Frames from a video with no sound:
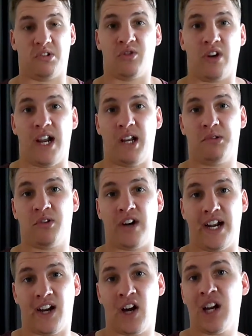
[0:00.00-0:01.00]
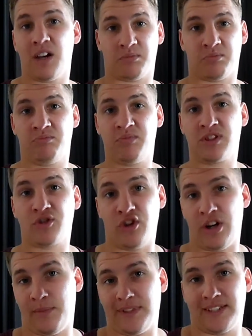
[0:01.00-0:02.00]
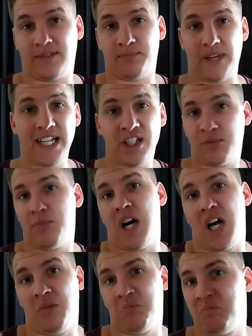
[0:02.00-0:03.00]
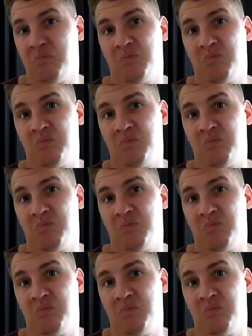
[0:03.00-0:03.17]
Great, great night. I screwed up my speech, but